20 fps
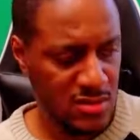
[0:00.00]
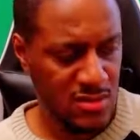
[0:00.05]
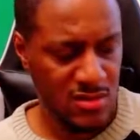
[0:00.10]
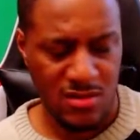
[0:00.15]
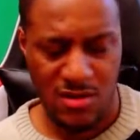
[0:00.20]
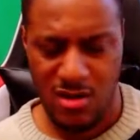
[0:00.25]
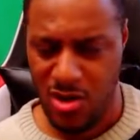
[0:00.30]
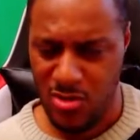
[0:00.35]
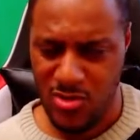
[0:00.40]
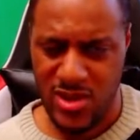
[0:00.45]

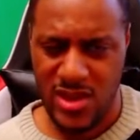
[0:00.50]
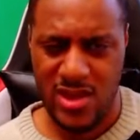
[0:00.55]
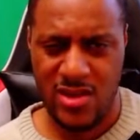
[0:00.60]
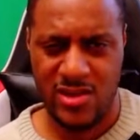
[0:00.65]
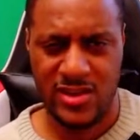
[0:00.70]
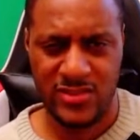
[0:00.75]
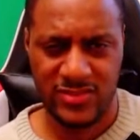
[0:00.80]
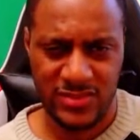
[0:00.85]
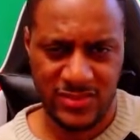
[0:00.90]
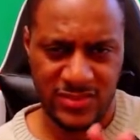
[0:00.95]
Oh yeah,
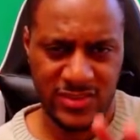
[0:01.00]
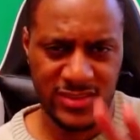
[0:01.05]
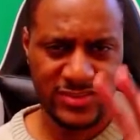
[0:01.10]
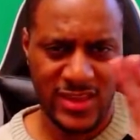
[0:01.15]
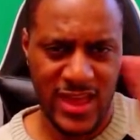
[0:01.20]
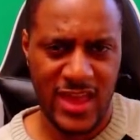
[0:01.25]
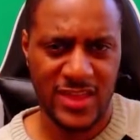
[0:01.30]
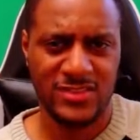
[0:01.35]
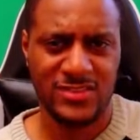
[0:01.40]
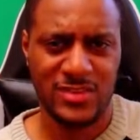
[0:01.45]
and if this
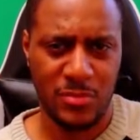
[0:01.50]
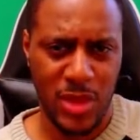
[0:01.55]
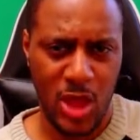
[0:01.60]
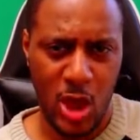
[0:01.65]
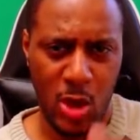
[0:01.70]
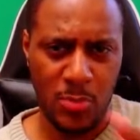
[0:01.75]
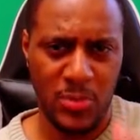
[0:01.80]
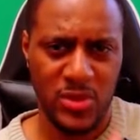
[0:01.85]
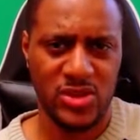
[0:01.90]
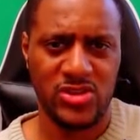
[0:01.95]
ends up
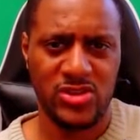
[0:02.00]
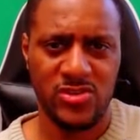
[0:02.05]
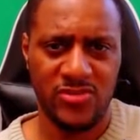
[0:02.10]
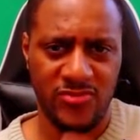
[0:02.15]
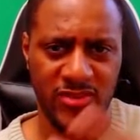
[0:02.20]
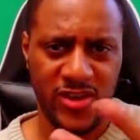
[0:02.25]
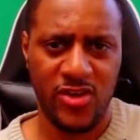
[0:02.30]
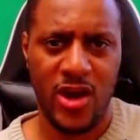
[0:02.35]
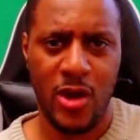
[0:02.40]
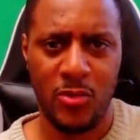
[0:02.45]
helping you
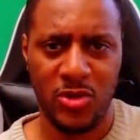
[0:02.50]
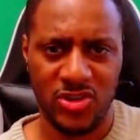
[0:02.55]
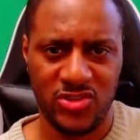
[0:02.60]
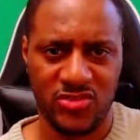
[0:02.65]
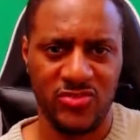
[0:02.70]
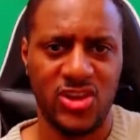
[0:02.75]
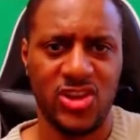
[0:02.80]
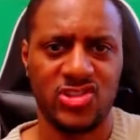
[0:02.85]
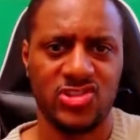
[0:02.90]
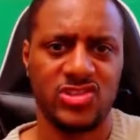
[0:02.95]
figure out which
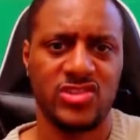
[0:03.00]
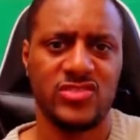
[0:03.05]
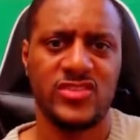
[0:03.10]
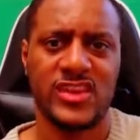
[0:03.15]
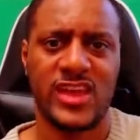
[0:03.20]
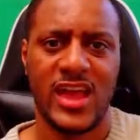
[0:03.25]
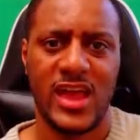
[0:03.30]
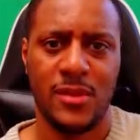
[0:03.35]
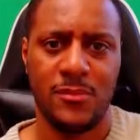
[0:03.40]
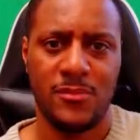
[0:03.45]
version of the
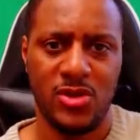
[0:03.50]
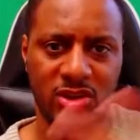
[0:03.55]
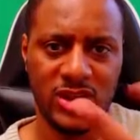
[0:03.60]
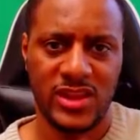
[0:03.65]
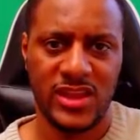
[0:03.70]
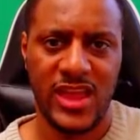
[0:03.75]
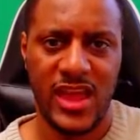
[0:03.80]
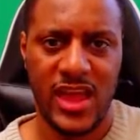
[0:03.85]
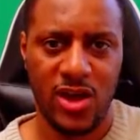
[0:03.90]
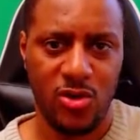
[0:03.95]
game you're going to
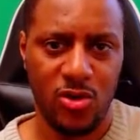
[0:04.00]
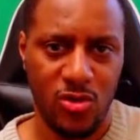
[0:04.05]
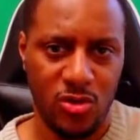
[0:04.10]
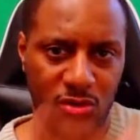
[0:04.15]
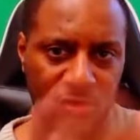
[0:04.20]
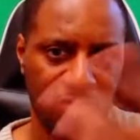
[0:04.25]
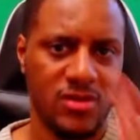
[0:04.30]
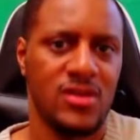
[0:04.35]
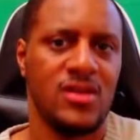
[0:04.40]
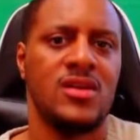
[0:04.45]
get, or
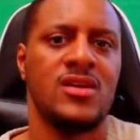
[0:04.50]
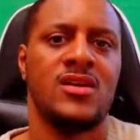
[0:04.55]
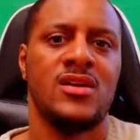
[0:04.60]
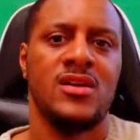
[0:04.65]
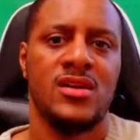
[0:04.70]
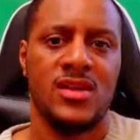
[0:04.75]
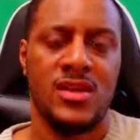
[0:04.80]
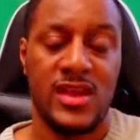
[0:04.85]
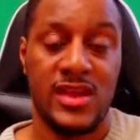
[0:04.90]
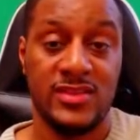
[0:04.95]

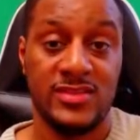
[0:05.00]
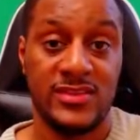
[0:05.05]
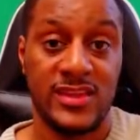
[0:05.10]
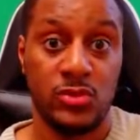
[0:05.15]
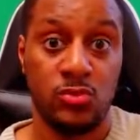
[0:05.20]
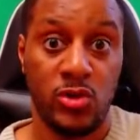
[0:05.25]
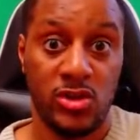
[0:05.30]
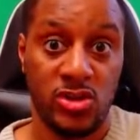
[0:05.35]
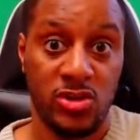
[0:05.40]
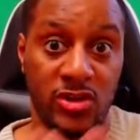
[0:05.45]
indeed
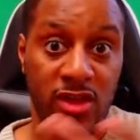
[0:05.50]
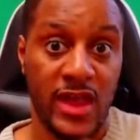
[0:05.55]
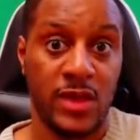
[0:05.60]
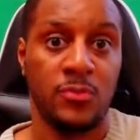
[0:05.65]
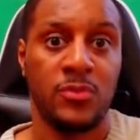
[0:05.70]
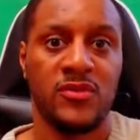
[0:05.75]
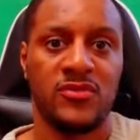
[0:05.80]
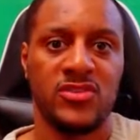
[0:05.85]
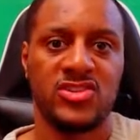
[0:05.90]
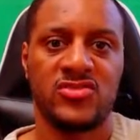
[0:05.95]
what you're getting
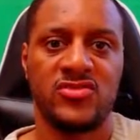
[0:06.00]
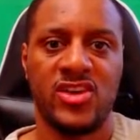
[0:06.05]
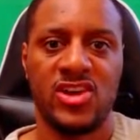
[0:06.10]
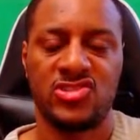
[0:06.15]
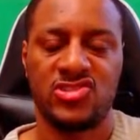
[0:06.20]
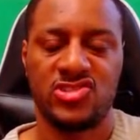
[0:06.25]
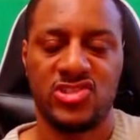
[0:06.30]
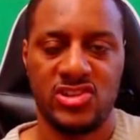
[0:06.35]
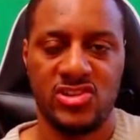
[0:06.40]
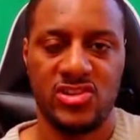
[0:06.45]
with which
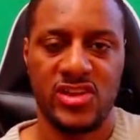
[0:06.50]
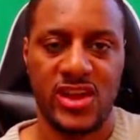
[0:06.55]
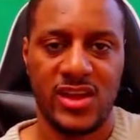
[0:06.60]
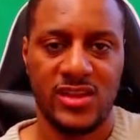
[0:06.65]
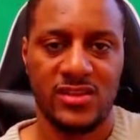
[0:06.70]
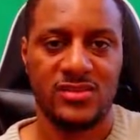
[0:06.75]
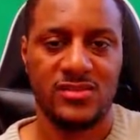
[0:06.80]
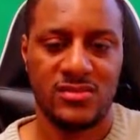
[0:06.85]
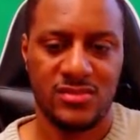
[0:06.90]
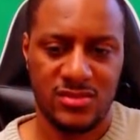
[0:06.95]
version that you're
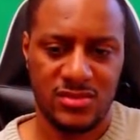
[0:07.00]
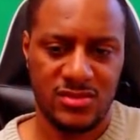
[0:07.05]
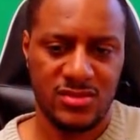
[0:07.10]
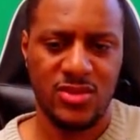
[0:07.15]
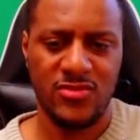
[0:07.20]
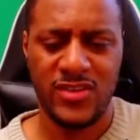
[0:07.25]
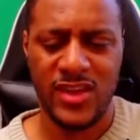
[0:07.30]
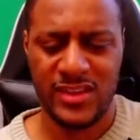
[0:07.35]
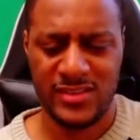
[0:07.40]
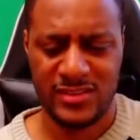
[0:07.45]
getting,
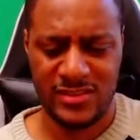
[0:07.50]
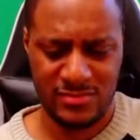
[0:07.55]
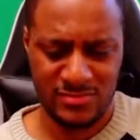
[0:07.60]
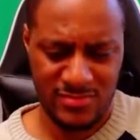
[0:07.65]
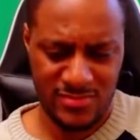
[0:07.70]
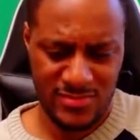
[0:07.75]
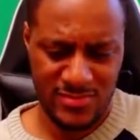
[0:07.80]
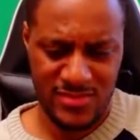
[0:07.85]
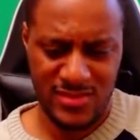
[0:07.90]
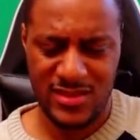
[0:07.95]
don't forget to
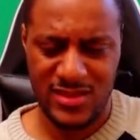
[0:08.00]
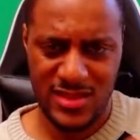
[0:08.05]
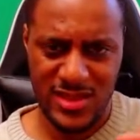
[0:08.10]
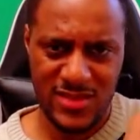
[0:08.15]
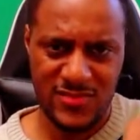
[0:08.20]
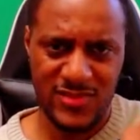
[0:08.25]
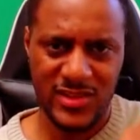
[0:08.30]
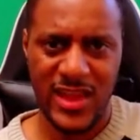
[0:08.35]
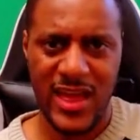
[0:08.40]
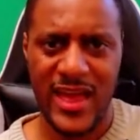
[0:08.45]

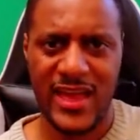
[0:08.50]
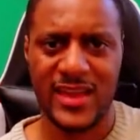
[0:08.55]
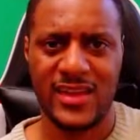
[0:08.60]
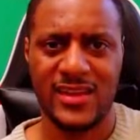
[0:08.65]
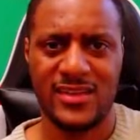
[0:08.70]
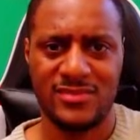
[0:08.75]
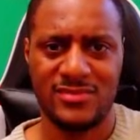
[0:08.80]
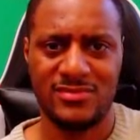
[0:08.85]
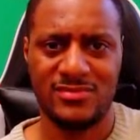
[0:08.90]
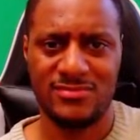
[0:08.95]
leave a like
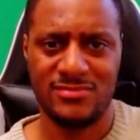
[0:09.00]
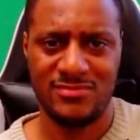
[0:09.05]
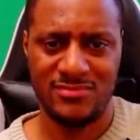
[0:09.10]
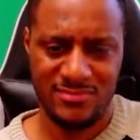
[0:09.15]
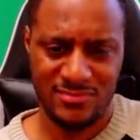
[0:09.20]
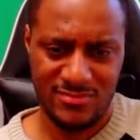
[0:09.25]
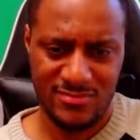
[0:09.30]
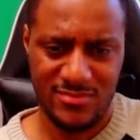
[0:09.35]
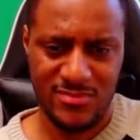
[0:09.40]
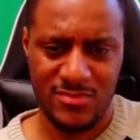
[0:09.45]
and
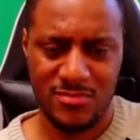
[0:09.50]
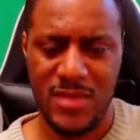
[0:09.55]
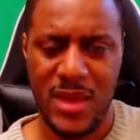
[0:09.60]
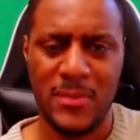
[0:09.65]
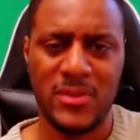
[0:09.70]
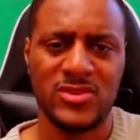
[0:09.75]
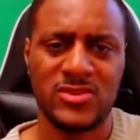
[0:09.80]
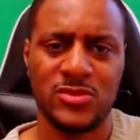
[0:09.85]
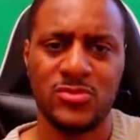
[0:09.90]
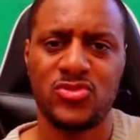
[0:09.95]

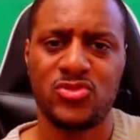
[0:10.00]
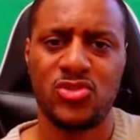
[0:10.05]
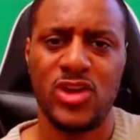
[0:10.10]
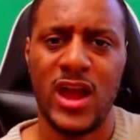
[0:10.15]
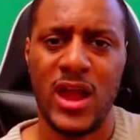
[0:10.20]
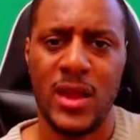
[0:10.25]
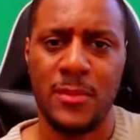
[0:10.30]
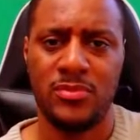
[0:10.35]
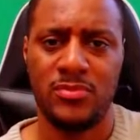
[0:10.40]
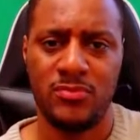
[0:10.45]
maybe
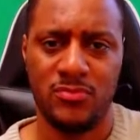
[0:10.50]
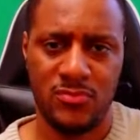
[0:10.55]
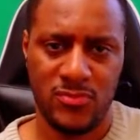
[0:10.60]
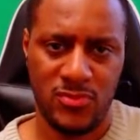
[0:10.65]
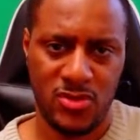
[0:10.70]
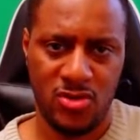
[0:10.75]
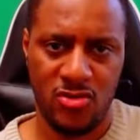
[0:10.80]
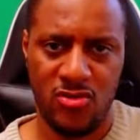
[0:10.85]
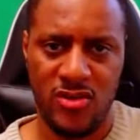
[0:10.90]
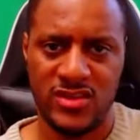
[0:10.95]
subscribe,
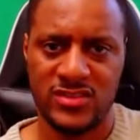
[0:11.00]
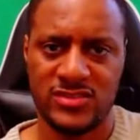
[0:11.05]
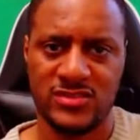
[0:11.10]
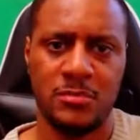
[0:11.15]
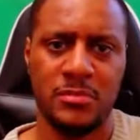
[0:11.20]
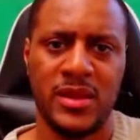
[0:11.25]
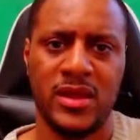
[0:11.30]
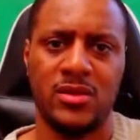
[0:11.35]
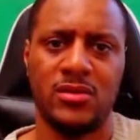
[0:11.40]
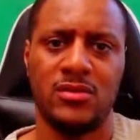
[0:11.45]
press the
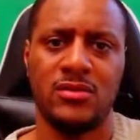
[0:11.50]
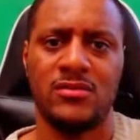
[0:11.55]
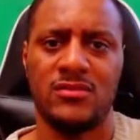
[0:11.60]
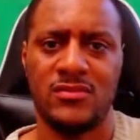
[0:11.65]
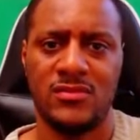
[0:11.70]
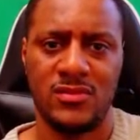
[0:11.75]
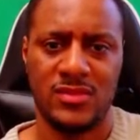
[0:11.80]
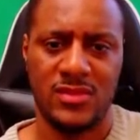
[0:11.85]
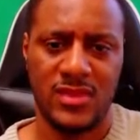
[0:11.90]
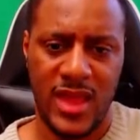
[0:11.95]
bell,
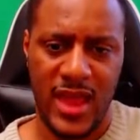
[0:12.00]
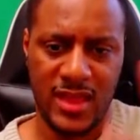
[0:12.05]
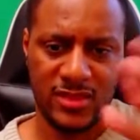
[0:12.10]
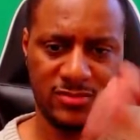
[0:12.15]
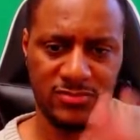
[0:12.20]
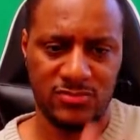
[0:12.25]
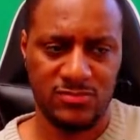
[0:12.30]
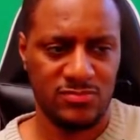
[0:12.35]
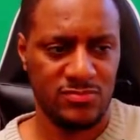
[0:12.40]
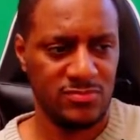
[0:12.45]
and
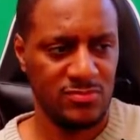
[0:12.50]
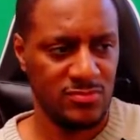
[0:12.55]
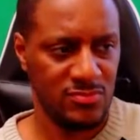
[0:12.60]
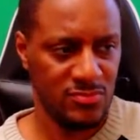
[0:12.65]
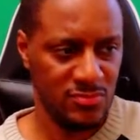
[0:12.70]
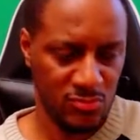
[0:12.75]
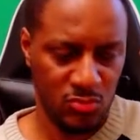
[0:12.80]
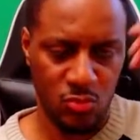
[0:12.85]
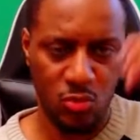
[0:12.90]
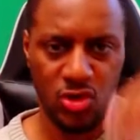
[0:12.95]

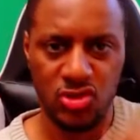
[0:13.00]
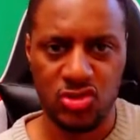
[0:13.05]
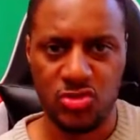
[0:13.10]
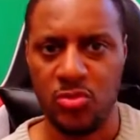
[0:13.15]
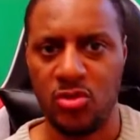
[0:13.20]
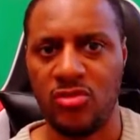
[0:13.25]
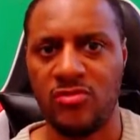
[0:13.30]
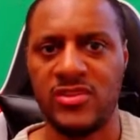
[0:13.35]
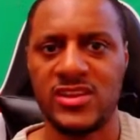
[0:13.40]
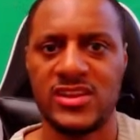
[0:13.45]
watch
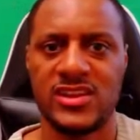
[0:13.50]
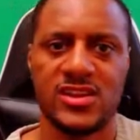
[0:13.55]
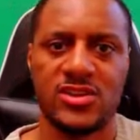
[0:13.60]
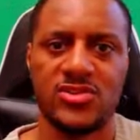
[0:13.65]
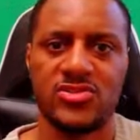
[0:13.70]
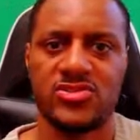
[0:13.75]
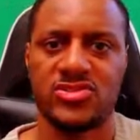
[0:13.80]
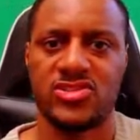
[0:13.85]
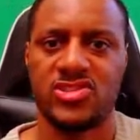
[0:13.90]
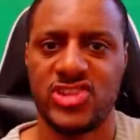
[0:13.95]
more
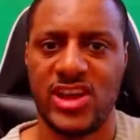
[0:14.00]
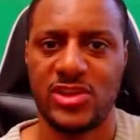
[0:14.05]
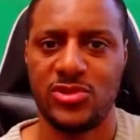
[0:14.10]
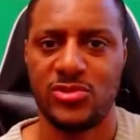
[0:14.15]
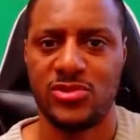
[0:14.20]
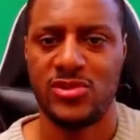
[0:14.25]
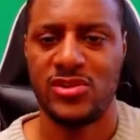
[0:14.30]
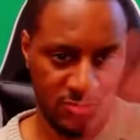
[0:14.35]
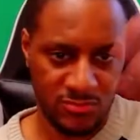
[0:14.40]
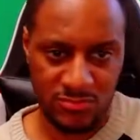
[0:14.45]
videos on the channel.
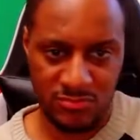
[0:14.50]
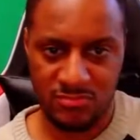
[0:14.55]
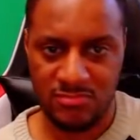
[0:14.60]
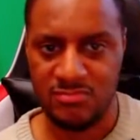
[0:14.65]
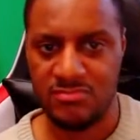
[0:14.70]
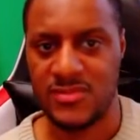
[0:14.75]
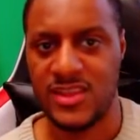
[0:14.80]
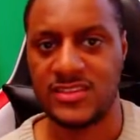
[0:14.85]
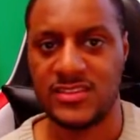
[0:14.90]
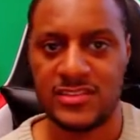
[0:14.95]

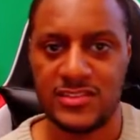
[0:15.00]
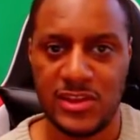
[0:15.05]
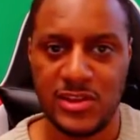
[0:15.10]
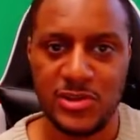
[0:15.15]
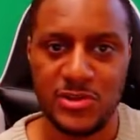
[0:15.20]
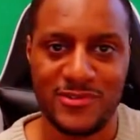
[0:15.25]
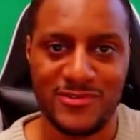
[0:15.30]
Let's continue.